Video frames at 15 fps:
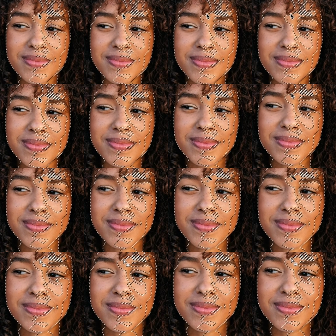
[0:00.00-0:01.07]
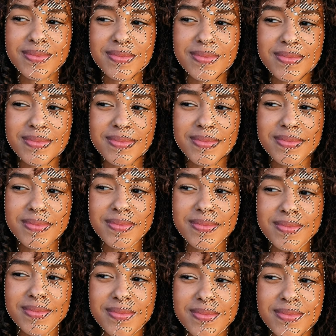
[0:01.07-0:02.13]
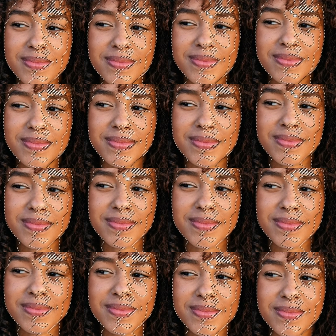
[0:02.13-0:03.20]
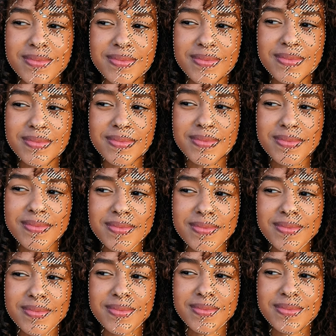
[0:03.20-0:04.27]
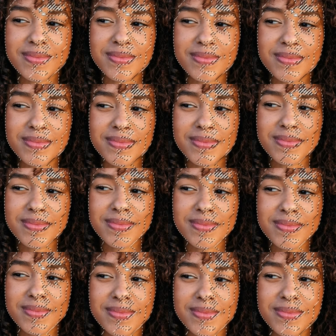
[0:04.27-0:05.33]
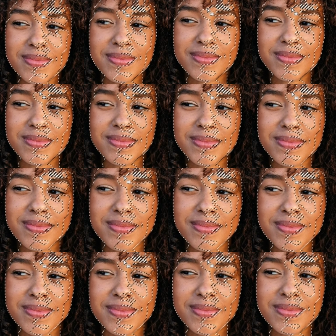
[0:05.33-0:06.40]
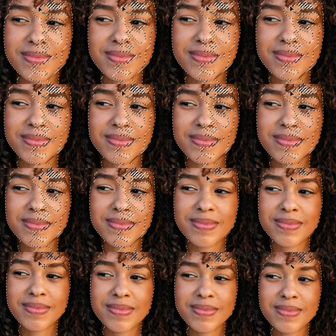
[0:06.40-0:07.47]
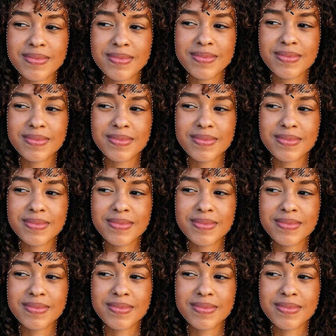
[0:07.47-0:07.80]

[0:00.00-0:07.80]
Now, if you accidentally make a mistake like I just did, and now you get this huge selection, just hit Command Z,